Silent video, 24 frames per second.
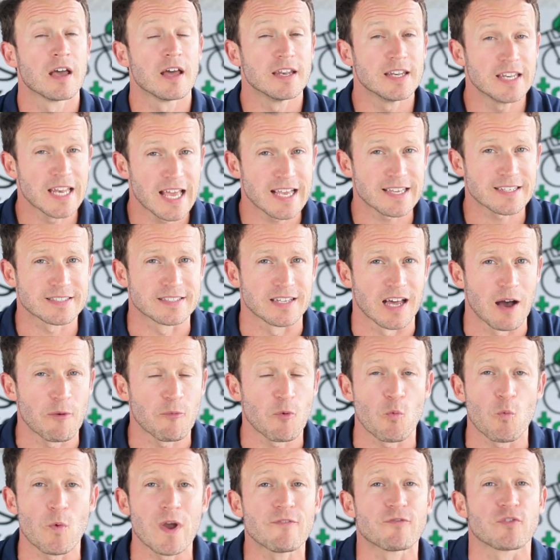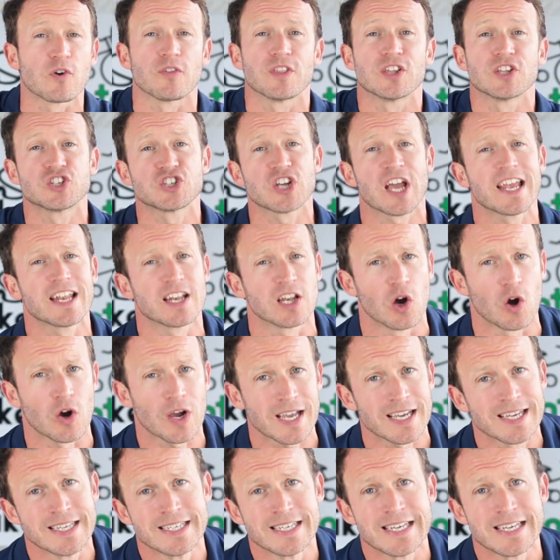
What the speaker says: Next up, we've got the chain lock.